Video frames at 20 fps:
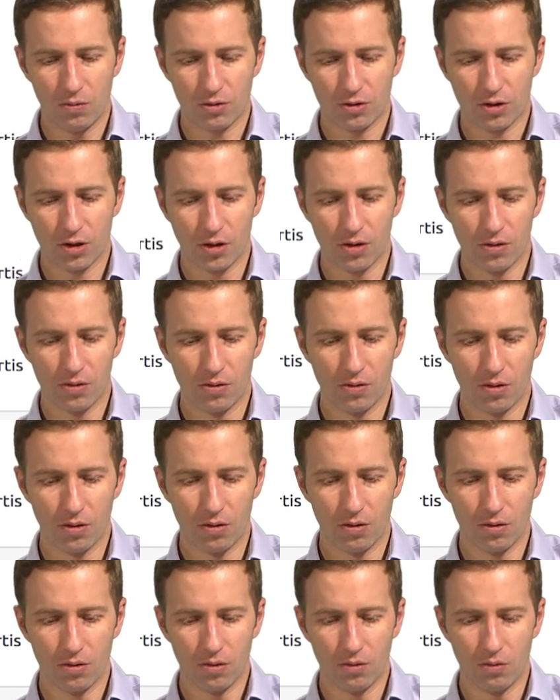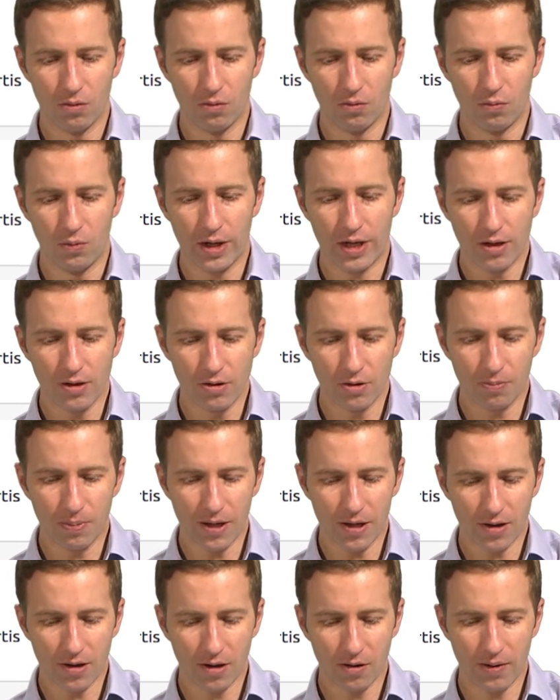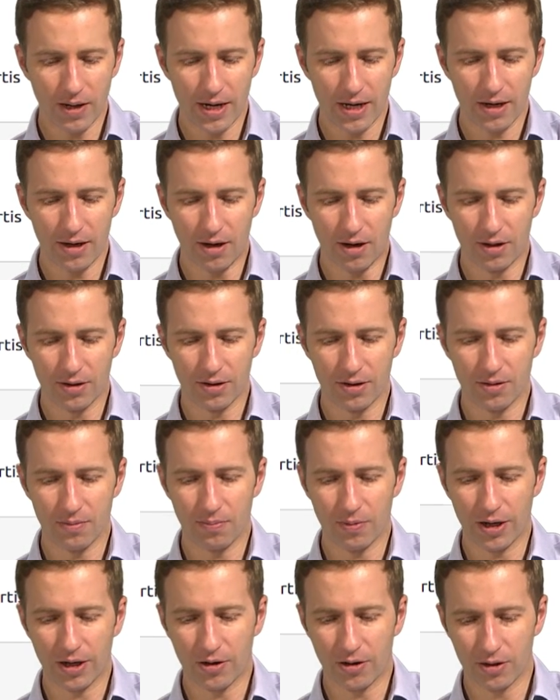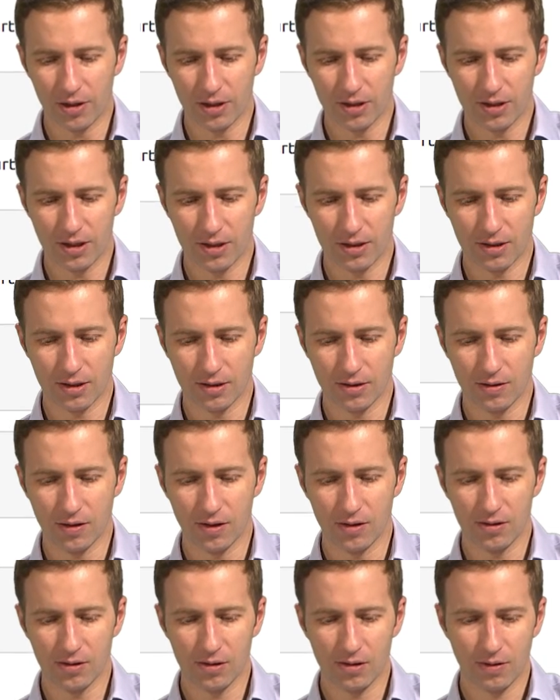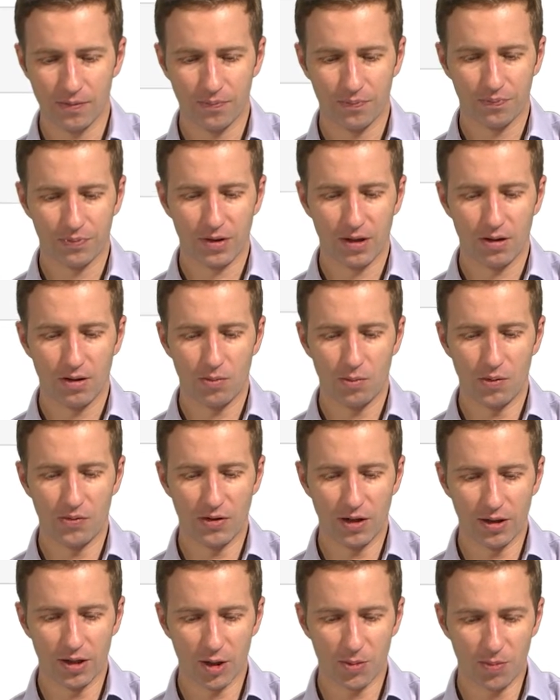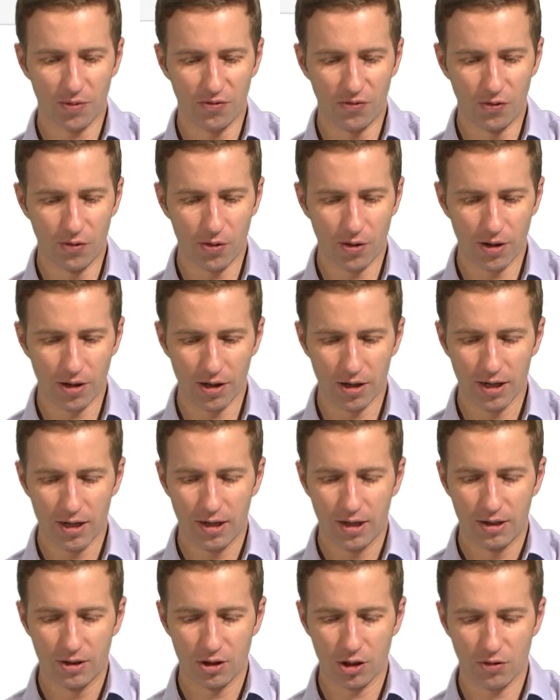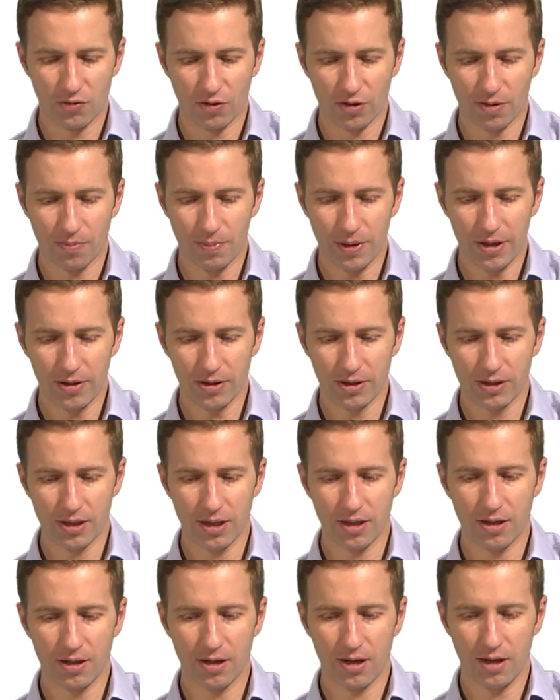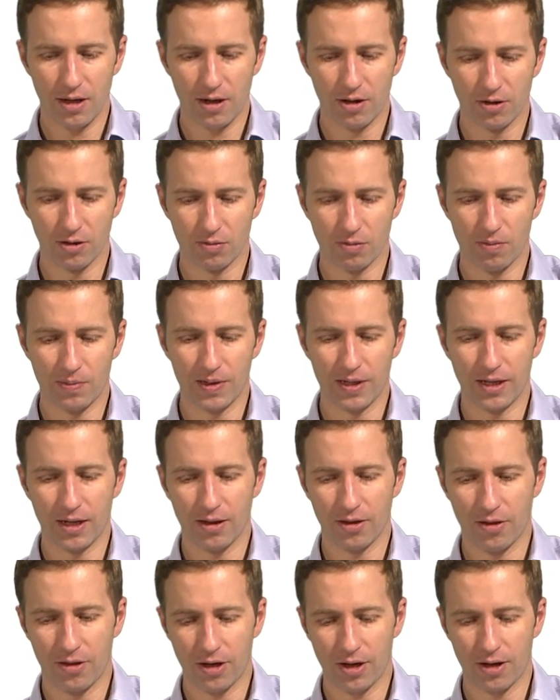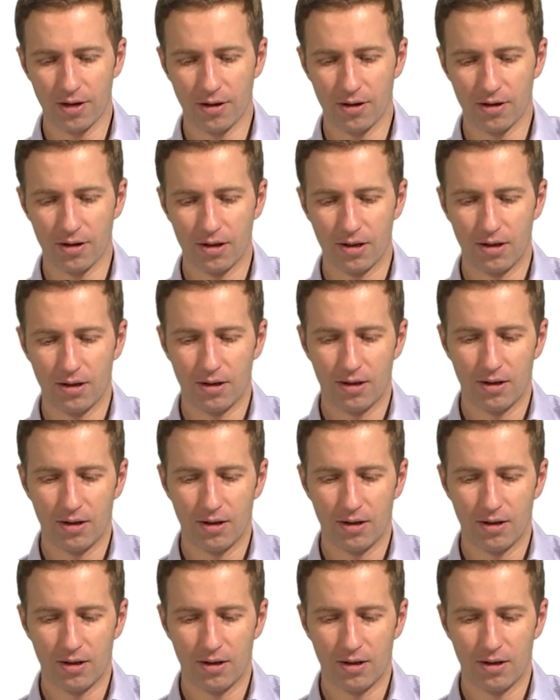So we can do Pico-A on the Bray-Curtis distances. We've done this before. Just for comparison, here's what we get there.